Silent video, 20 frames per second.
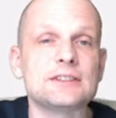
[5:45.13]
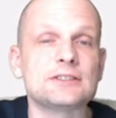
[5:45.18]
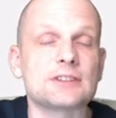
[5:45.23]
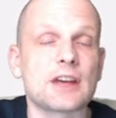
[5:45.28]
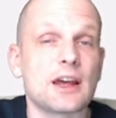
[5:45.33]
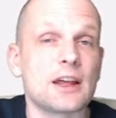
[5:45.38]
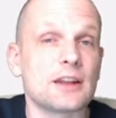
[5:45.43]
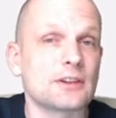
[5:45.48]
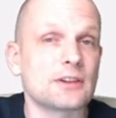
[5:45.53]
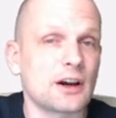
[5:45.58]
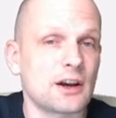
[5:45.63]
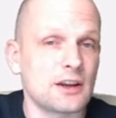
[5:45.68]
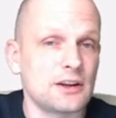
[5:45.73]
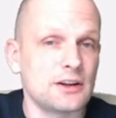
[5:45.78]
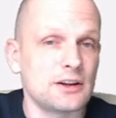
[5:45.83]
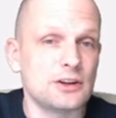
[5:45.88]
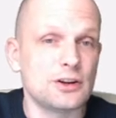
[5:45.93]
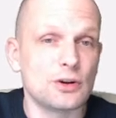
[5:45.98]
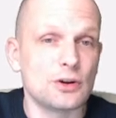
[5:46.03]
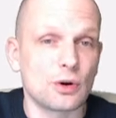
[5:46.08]
and I
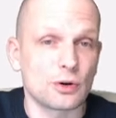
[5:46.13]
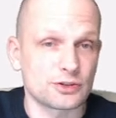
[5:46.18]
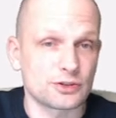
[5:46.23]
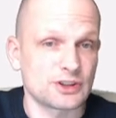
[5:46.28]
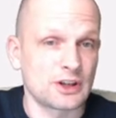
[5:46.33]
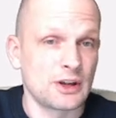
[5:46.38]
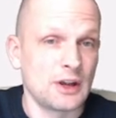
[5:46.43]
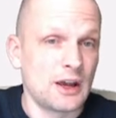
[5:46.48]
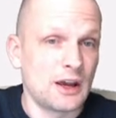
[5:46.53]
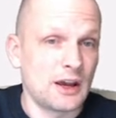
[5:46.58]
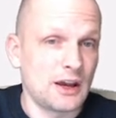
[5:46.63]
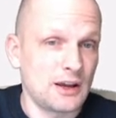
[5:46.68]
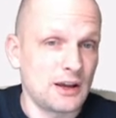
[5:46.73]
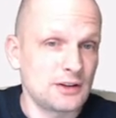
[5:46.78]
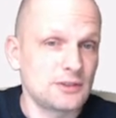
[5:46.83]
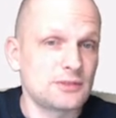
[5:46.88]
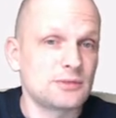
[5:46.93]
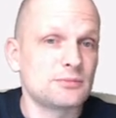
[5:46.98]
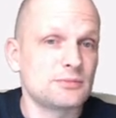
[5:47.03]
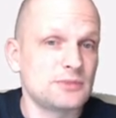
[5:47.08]
E Os.
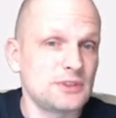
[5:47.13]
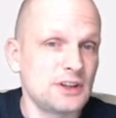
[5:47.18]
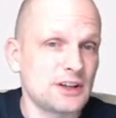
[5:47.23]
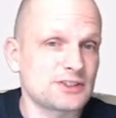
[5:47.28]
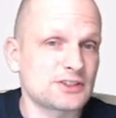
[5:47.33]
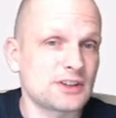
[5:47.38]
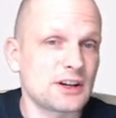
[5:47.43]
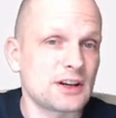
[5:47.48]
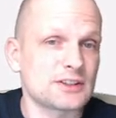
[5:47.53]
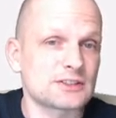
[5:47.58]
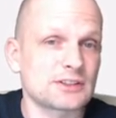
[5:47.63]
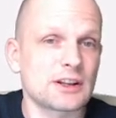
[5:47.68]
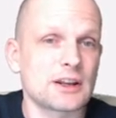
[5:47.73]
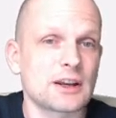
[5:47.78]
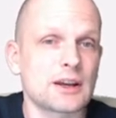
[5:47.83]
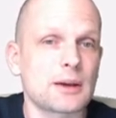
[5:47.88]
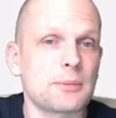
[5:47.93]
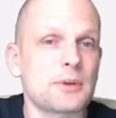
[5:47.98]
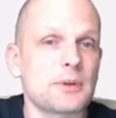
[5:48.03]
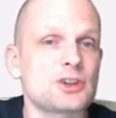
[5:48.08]
And yes, guys,
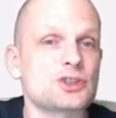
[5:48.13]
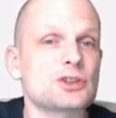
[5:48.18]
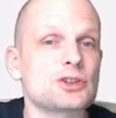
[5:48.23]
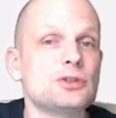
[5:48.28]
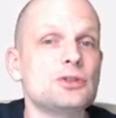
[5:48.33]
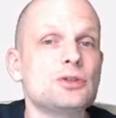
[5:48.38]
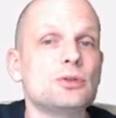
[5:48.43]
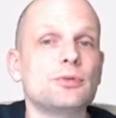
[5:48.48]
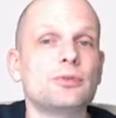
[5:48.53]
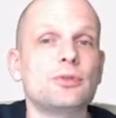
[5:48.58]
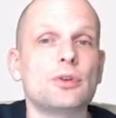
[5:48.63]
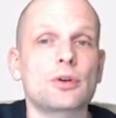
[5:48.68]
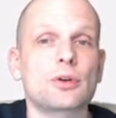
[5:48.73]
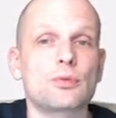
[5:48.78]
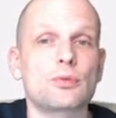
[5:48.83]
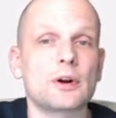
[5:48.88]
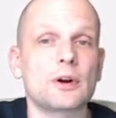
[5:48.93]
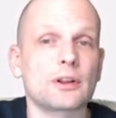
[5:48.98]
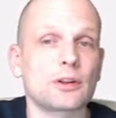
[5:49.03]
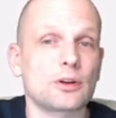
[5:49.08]
like I mentioned, you for
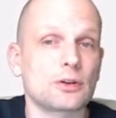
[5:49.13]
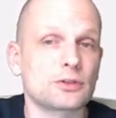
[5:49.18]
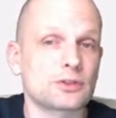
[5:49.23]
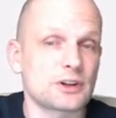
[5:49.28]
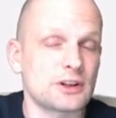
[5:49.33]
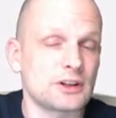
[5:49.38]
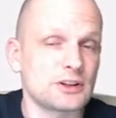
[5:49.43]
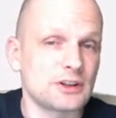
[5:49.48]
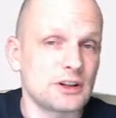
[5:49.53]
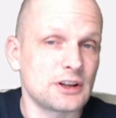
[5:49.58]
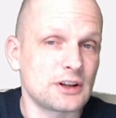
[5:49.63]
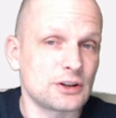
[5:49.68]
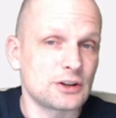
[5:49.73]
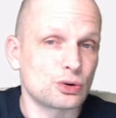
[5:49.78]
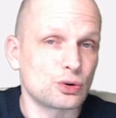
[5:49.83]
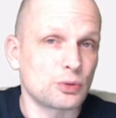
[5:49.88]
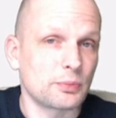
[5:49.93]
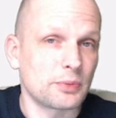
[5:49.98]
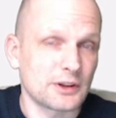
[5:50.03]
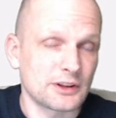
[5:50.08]
one lottery ticket
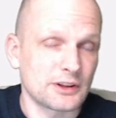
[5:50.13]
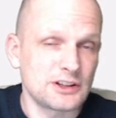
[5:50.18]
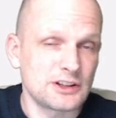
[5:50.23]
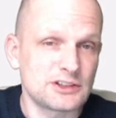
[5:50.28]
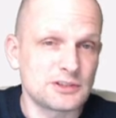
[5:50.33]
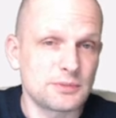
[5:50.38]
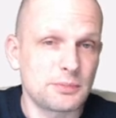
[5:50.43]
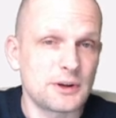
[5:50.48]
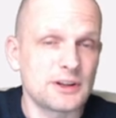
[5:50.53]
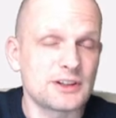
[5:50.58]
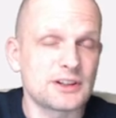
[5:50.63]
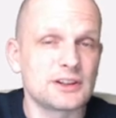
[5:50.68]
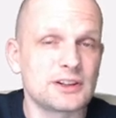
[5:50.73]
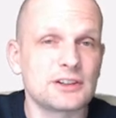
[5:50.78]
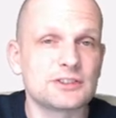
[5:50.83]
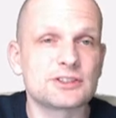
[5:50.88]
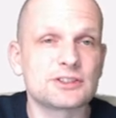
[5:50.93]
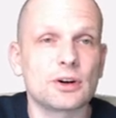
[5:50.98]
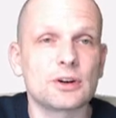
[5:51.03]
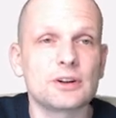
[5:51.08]
to participate
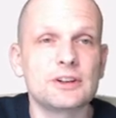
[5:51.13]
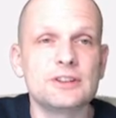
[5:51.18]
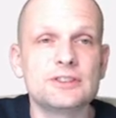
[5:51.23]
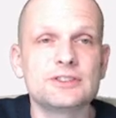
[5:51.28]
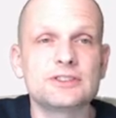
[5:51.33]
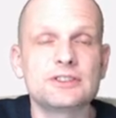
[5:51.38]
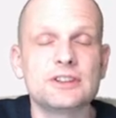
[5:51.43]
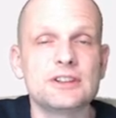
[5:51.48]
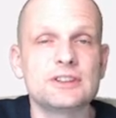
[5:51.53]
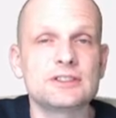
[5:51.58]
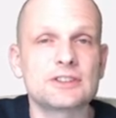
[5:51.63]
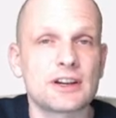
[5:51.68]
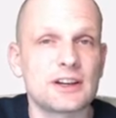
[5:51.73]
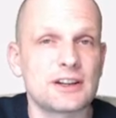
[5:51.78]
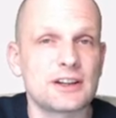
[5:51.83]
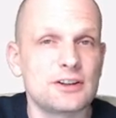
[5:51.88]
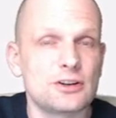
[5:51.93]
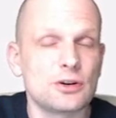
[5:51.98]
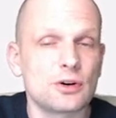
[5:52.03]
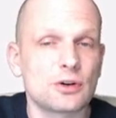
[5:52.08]
in these I
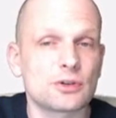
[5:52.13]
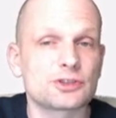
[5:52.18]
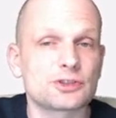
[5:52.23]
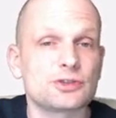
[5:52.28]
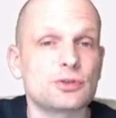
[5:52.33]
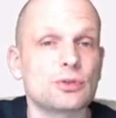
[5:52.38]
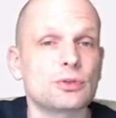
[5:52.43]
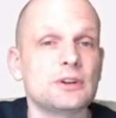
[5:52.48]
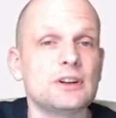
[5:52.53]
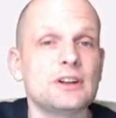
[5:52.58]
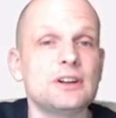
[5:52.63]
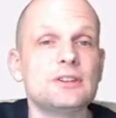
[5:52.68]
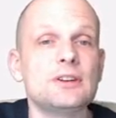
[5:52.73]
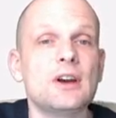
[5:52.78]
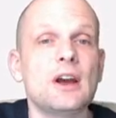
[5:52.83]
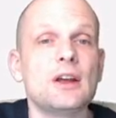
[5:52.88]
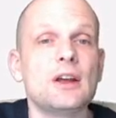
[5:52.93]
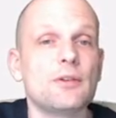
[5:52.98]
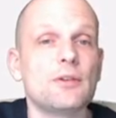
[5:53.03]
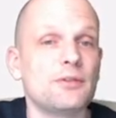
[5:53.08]
E Os you need
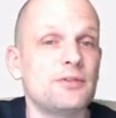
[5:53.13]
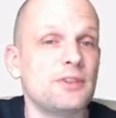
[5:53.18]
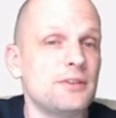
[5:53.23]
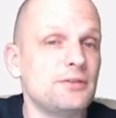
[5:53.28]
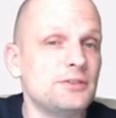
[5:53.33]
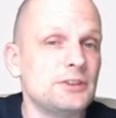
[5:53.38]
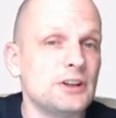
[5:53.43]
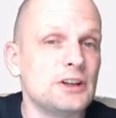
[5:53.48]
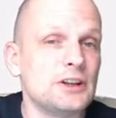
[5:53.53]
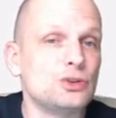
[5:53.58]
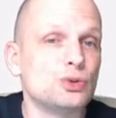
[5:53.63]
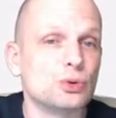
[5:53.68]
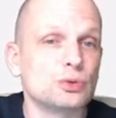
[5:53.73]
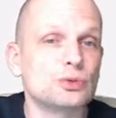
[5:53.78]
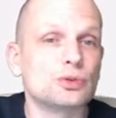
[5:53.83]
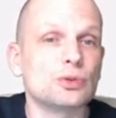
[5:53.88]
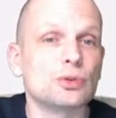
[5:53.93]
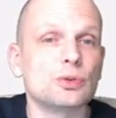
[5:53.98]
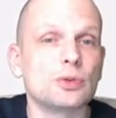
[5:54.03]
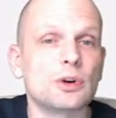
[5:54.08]
fifty to
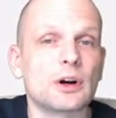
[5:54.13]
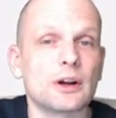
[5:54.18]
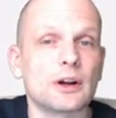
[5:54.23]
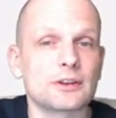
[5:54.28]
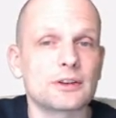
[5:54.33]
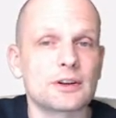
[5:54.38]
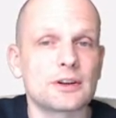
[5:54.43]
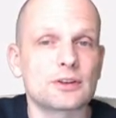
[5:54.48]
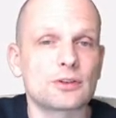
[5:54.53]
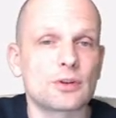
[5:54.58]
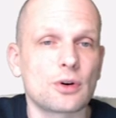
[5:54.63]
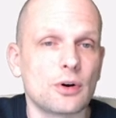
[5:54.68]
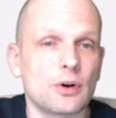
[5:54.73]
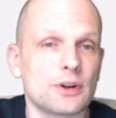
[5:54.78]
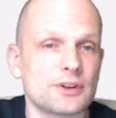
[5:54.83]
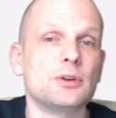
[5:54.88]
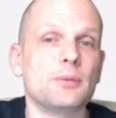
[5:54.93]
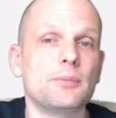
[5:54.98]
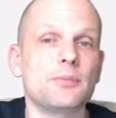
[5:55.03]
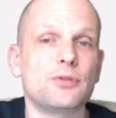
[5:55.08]
two hundred
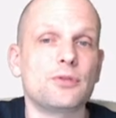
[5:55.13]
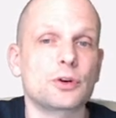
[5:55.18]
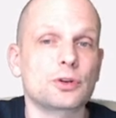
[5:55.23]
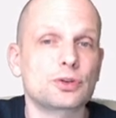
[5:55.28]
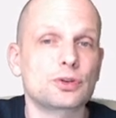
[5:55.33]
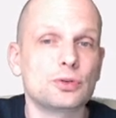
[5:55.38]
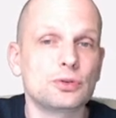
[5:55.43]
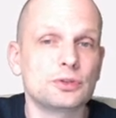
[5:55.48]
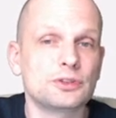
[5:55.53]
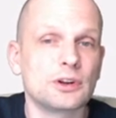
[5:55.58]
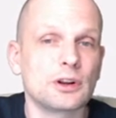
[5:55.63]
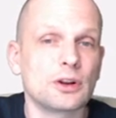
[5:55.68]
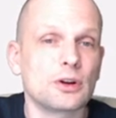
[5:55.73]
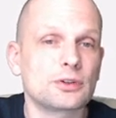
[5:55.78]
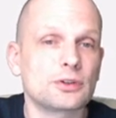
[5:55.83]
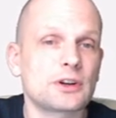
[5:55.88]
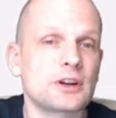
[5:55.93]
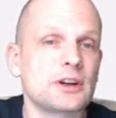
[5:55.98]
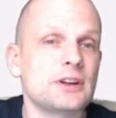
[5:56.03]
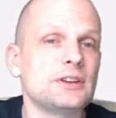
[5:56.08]
coins. For two
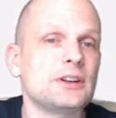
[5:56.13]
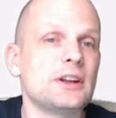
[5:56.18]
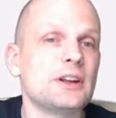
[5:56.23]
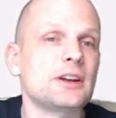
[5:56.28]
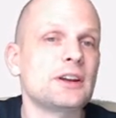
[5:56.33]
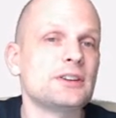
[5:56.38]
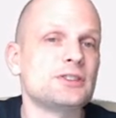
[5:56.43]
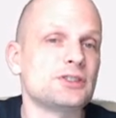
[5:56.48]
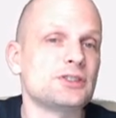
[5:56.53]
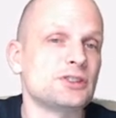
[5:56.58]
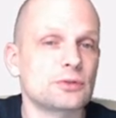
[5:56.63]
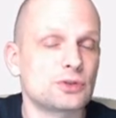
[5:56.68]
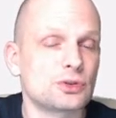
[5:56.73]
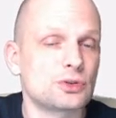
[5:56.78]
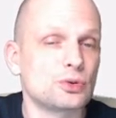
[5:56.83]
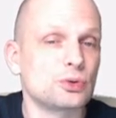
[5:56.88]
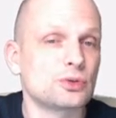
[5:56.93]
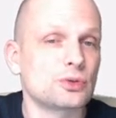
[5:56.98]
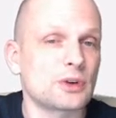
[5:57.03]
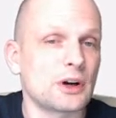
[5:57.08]
lottery tickets it's
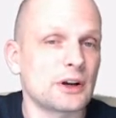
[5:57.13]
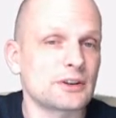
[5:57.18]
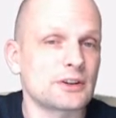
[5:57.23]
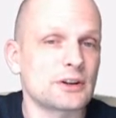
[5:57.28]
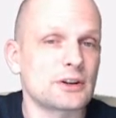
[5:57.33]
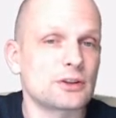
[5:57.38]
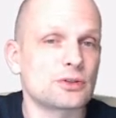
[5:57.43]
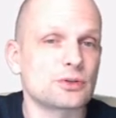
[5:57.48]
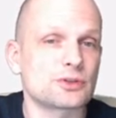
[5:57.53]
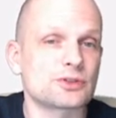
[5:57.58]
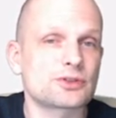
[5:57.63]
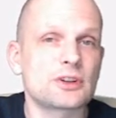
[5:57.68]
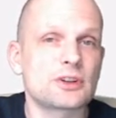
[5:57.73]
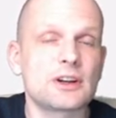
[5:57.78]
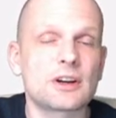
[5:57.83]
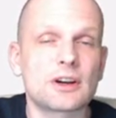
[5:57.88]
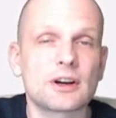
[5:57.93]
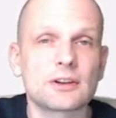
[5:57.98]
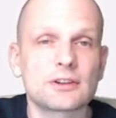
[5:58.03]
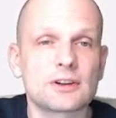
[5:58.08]
two hundred to three
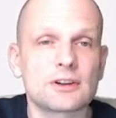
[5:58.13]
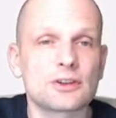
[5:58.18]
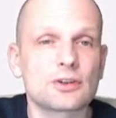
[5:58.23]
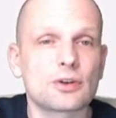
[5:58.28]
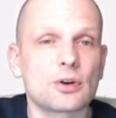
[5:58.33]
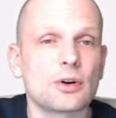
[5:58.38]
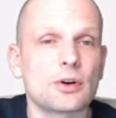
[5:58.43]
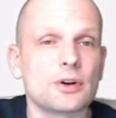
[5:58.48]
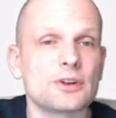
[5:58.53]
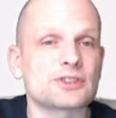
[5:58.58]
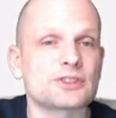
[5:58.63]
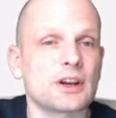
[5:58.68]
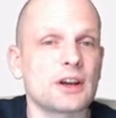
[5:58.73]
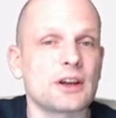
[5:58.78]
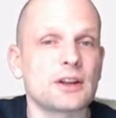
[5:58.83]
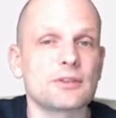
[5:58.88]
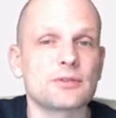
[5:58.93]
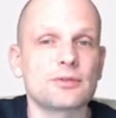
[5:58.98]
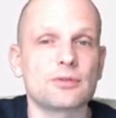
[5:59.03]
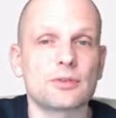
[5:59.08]
hundred coins,
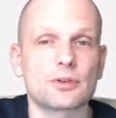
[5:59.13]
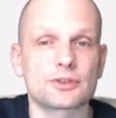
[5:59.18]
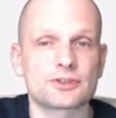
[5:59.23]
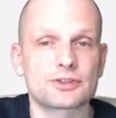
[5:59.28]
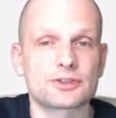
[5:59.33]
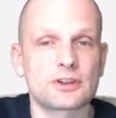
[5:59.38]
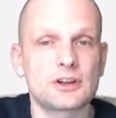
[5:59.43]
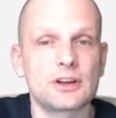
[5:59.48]
and for three